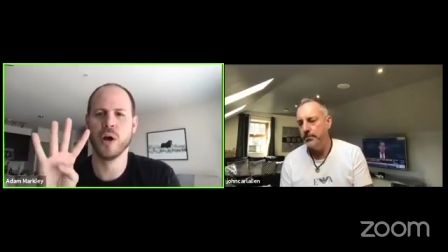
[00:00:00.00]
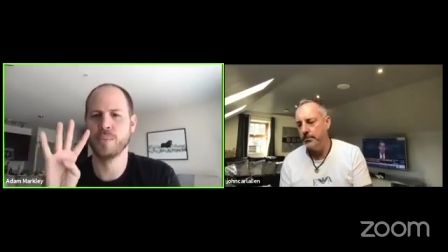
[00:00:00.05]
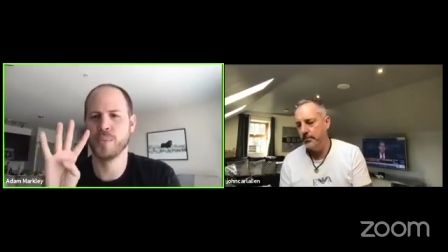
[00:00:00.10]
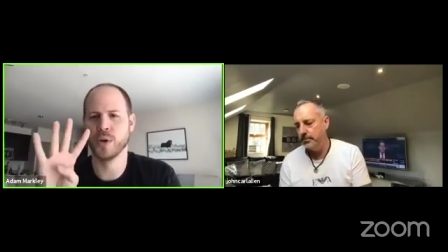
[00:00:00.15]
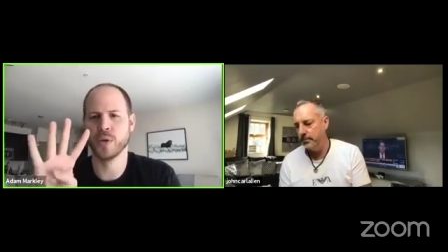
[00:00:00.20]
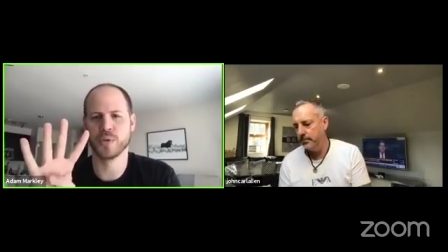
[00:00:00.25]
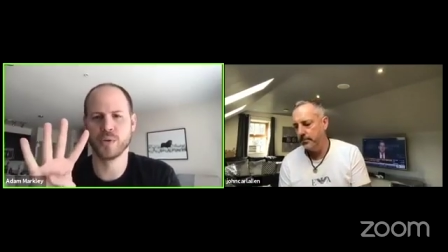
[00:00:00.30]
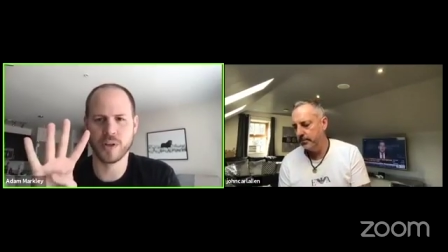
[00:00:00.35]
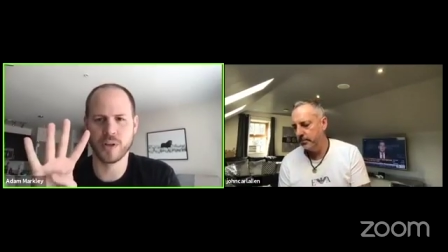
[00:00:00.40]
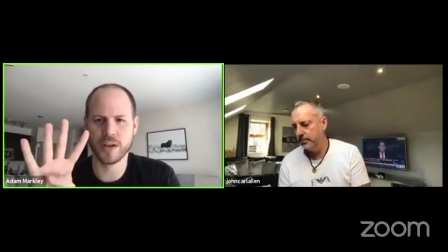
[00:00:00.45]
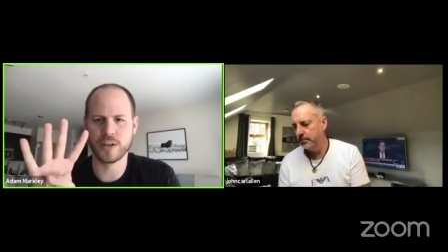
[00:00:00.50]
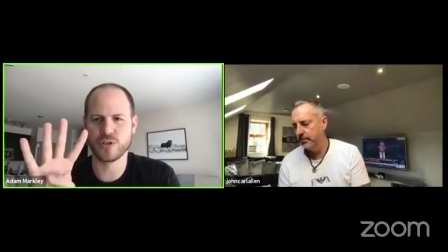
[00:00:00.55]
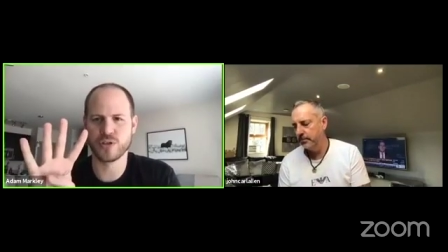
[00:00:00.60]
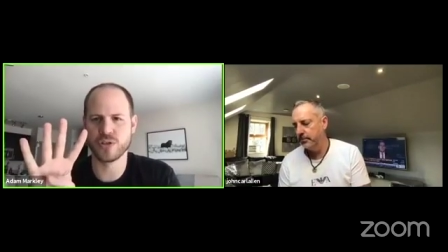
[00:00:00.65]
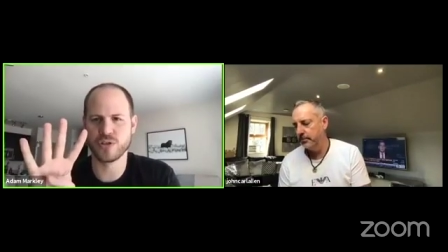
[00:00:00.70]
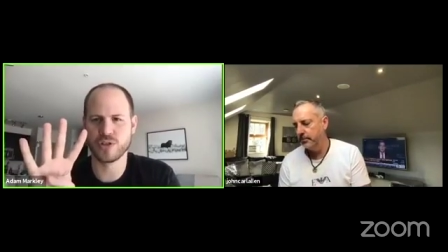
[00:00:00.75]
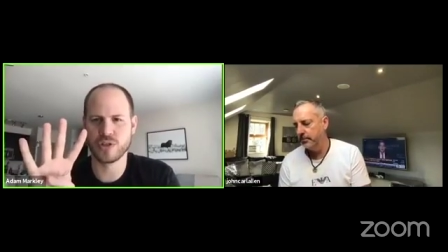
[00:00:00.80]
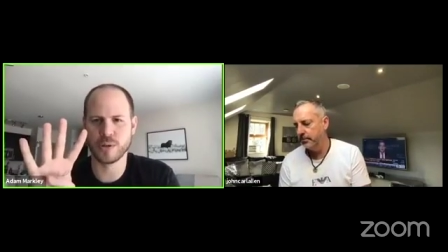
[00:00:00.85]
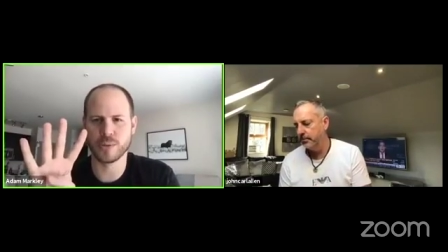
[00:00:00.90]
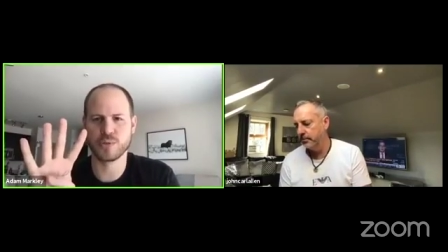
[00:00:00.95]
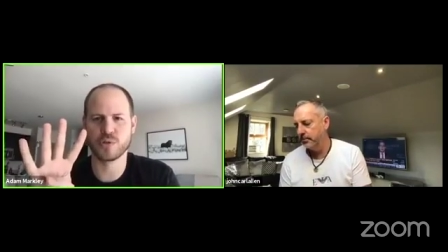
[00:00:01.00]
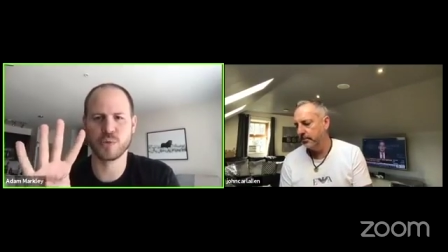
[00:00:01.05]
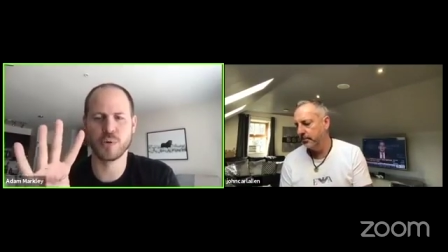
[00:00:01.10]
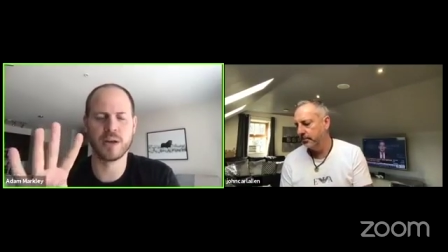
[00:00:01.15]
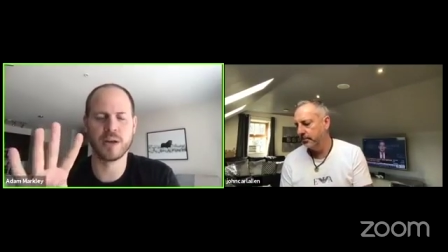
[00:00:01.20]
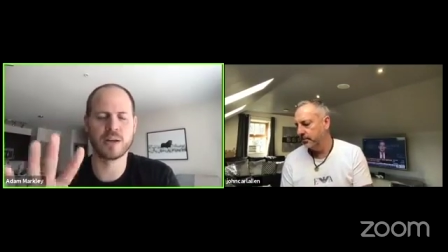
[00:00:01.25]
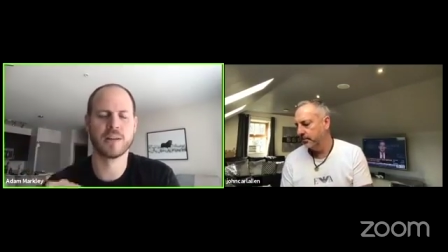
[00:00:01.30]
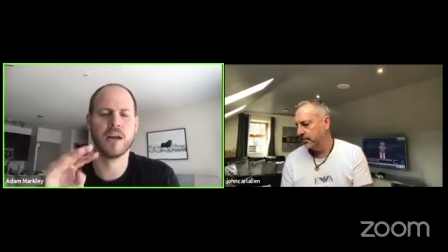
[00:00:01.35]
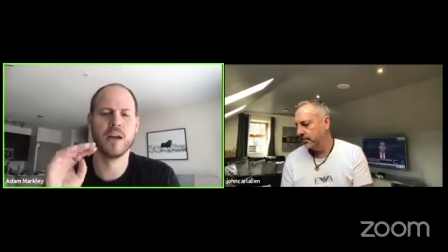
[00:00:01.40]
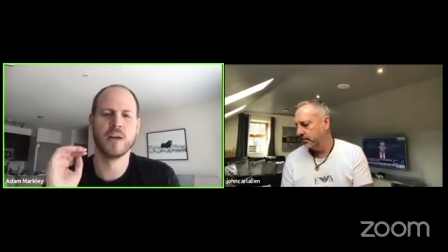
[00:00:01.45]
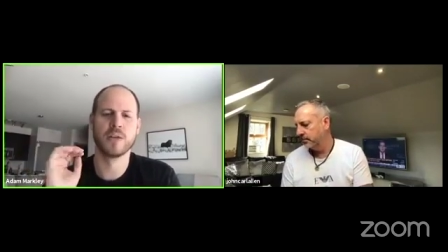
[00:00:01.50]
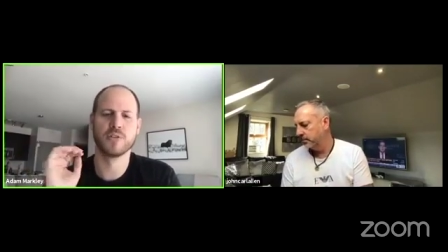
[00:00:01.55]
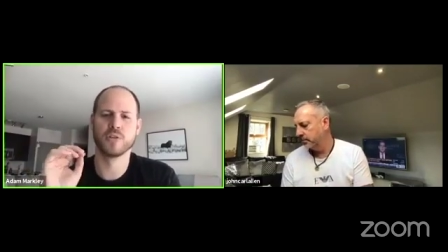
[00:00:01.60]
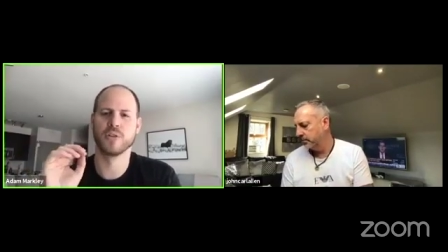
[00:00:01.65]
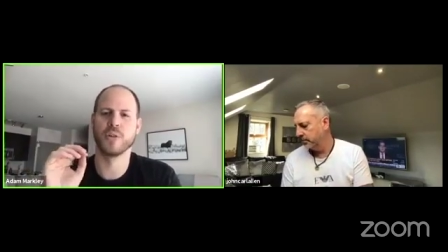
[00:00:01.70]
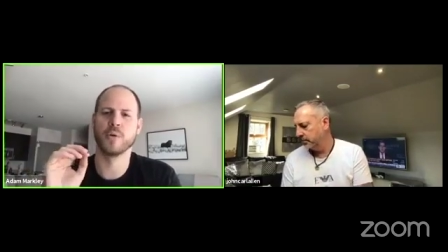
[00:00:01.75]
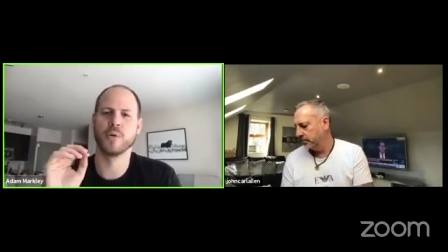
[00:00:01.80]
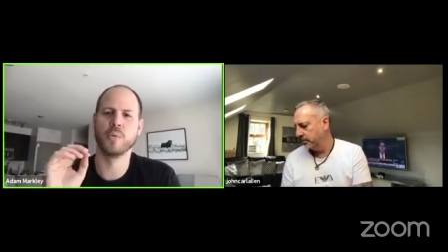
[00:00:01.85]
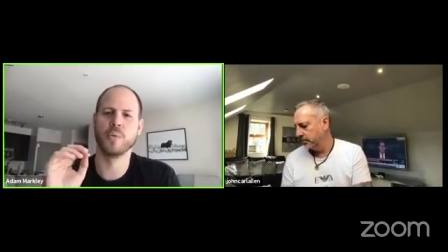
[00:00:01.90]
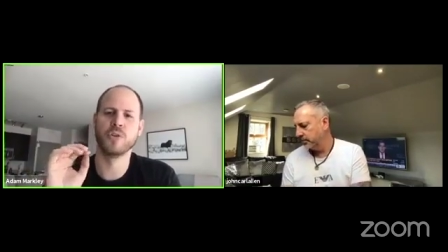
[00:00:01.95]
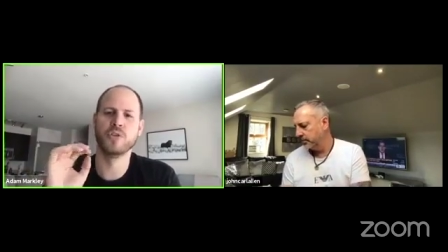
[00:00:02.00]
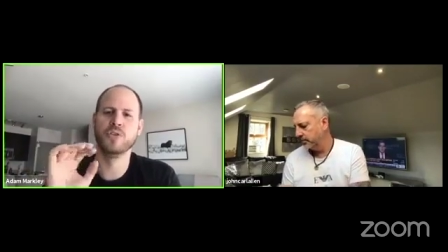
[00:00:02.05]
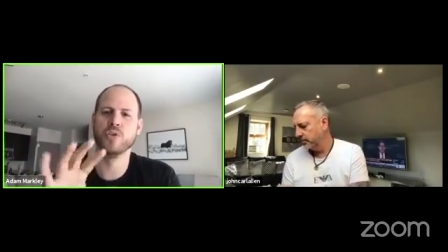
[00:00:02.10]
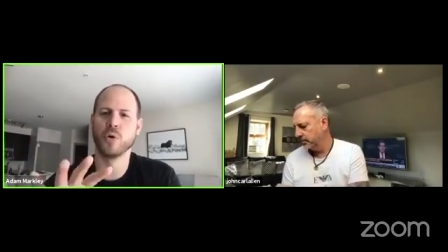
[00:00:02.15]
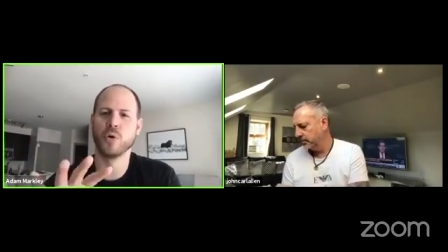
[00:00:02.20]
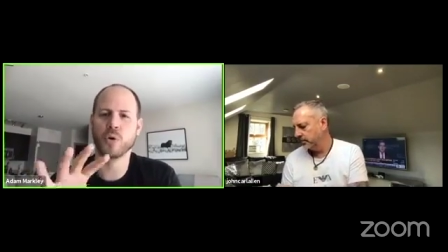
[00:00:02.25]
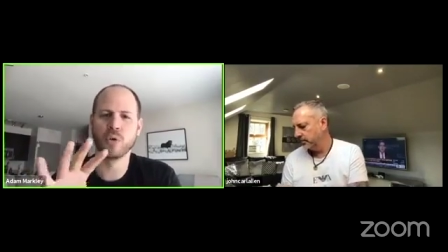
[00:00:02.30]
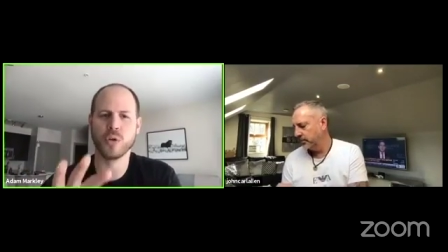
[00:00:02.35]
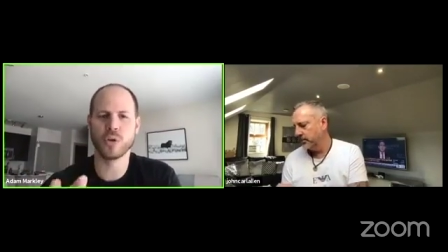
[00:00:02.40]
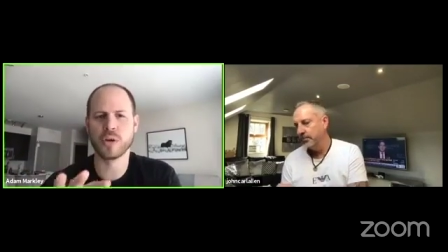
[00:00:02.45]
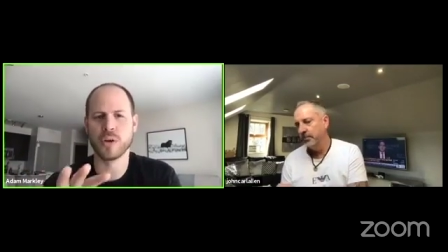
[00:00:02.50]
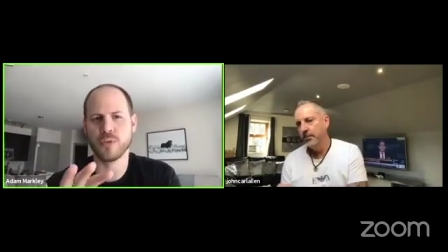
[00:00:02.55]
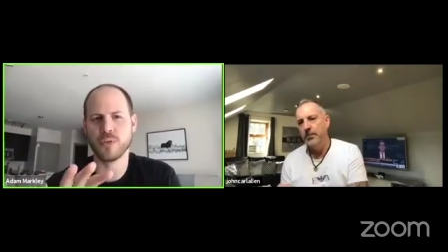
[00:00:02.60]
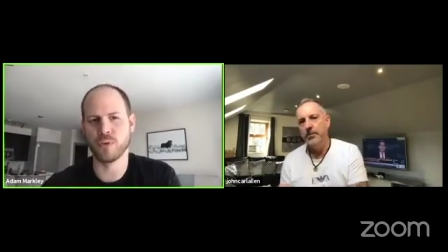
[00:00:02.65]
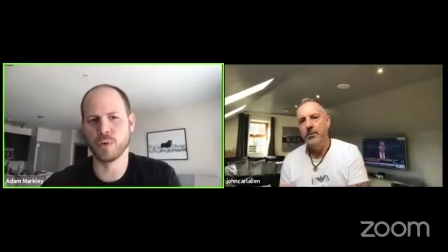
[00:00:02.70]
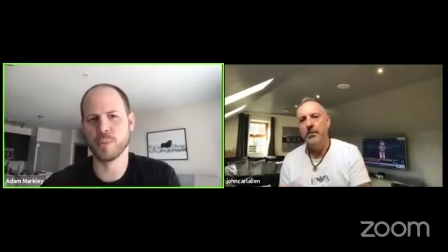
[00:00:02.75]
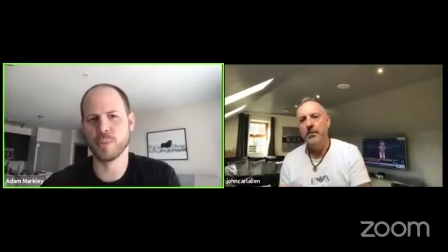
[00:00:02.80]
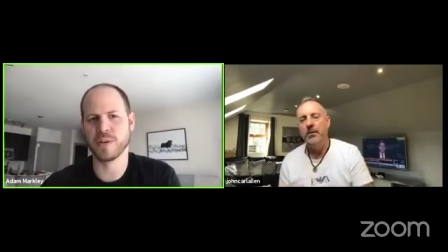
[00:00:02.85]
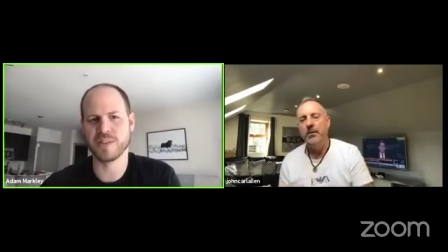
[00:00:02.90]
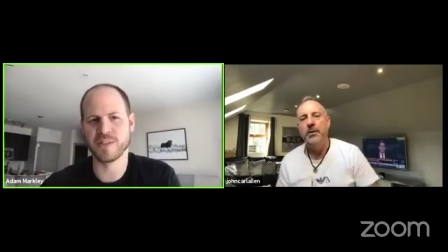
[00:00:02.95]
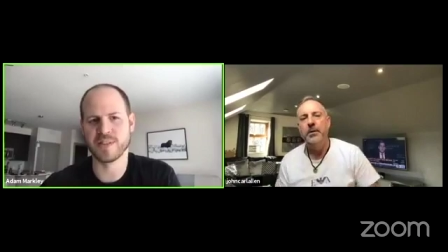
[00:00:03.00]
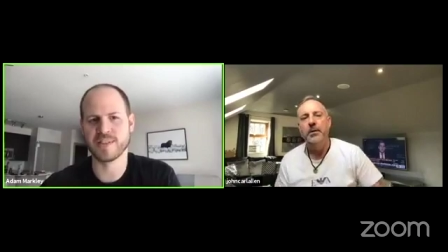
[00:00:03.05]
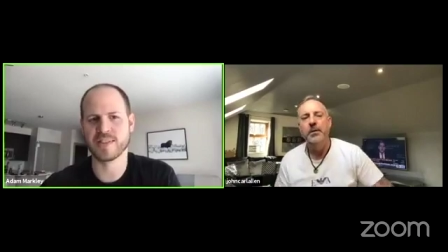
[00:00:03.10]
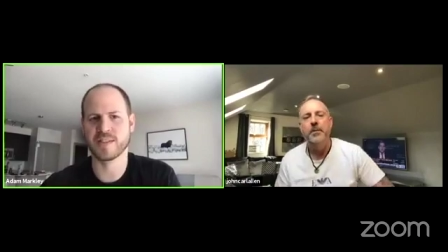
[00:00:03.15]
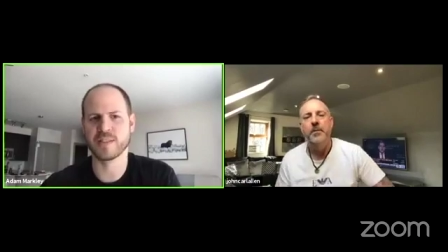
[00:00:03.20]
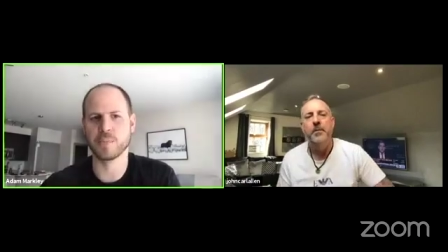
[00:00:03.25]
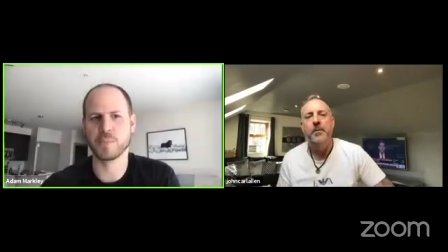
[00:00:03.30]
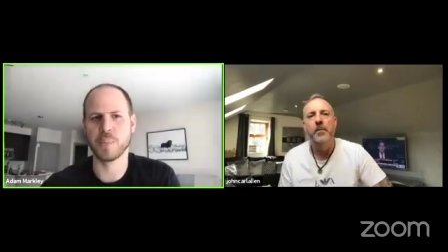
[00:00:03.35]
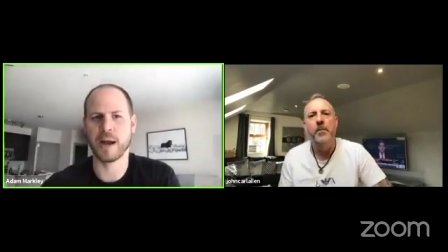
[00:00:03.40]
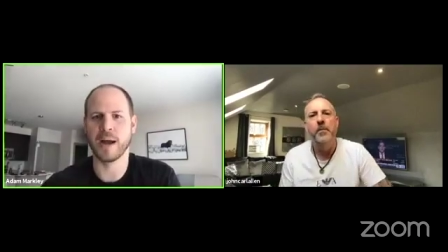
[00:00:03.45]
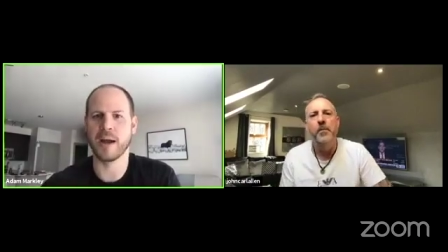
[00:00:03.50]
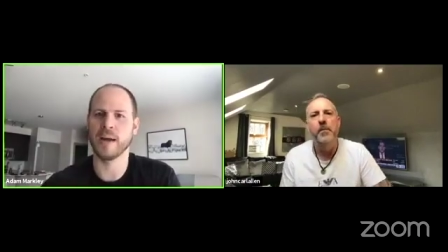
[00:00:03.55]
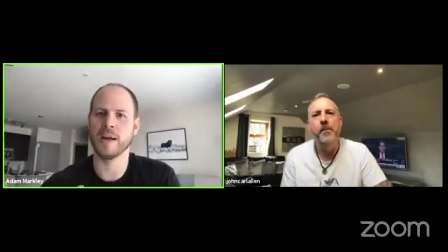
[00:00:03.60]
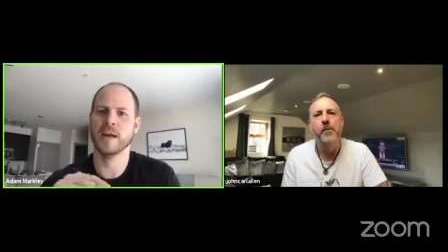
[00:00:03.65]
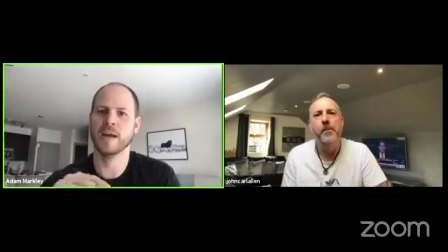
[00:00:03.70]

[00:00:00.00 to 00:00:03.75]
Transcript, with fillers: build relationships with, so that when you're looking for businesses to buy,